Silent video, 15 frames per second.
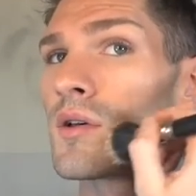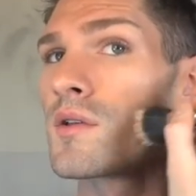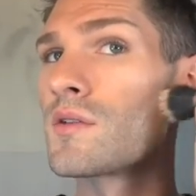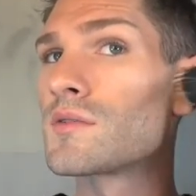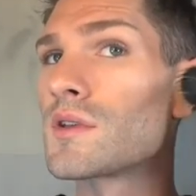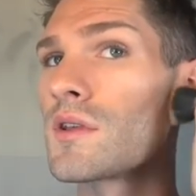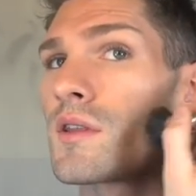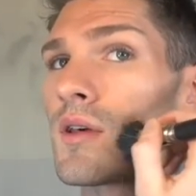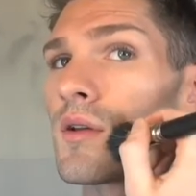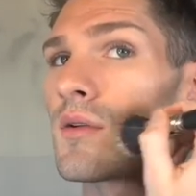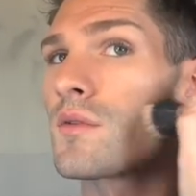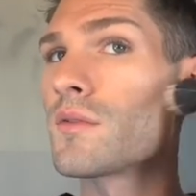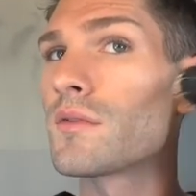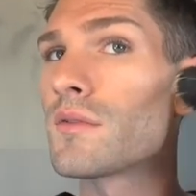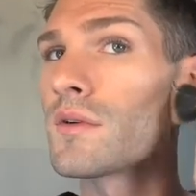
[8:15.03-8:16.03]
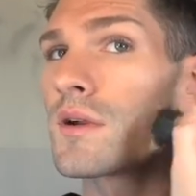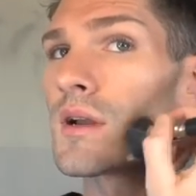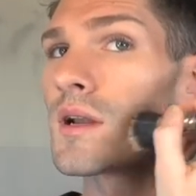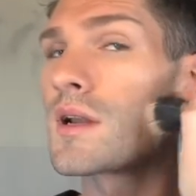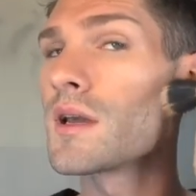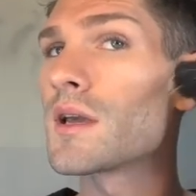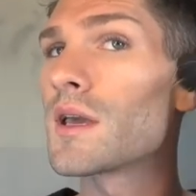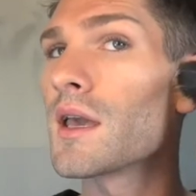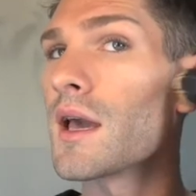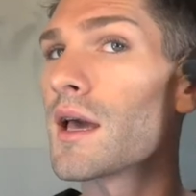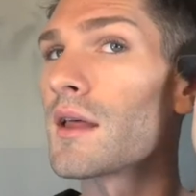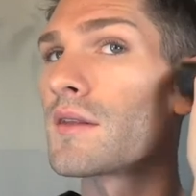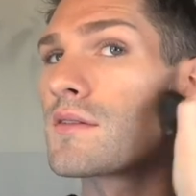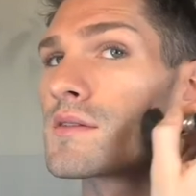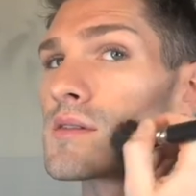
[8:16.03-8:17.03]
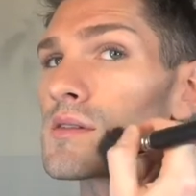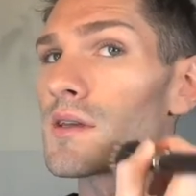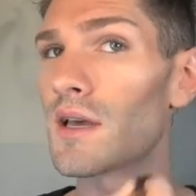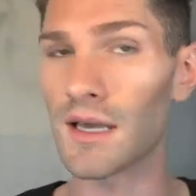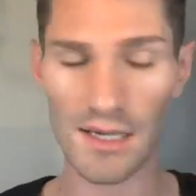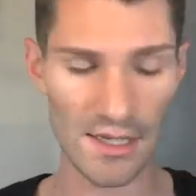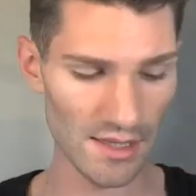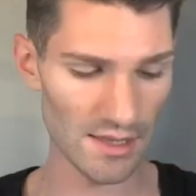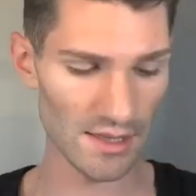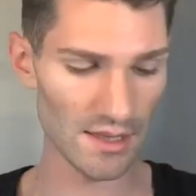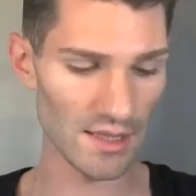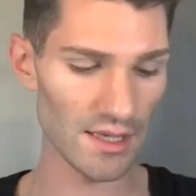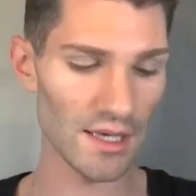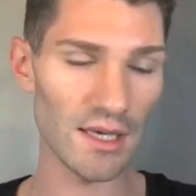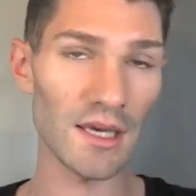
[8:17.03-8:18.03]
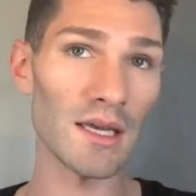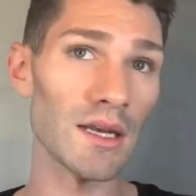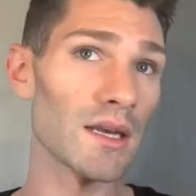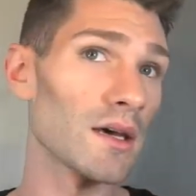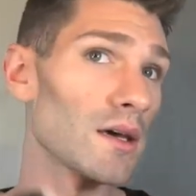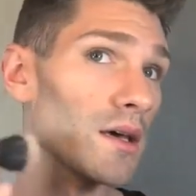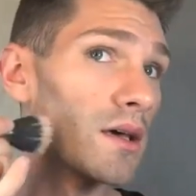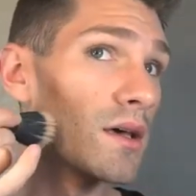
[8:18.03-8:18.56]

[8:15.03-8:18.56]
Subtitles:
so that it really gets a clean